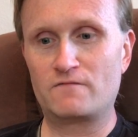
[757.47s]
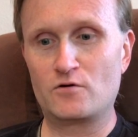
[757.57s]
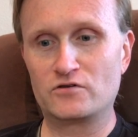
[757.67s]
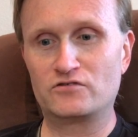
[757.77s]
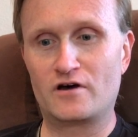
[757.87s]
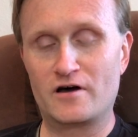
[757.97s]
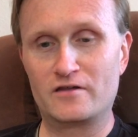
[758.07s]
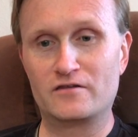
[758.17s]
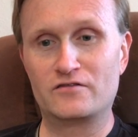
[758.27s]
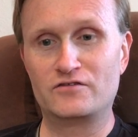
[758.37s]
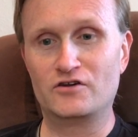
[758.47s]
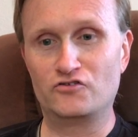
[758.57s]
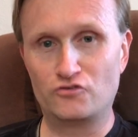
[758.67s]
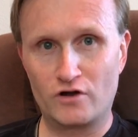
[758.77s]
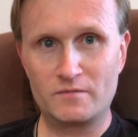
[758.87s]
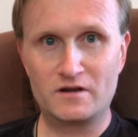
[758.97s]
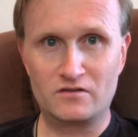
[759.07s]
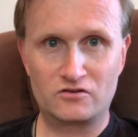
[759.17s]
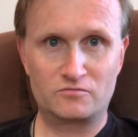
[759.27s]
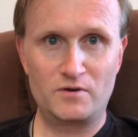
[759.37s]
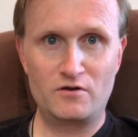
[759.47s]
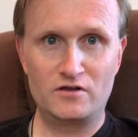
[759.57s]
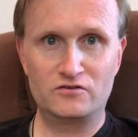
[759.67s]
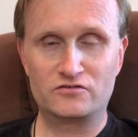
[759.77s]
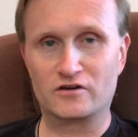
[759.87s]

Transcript: I focused on the enjoyment of the experience,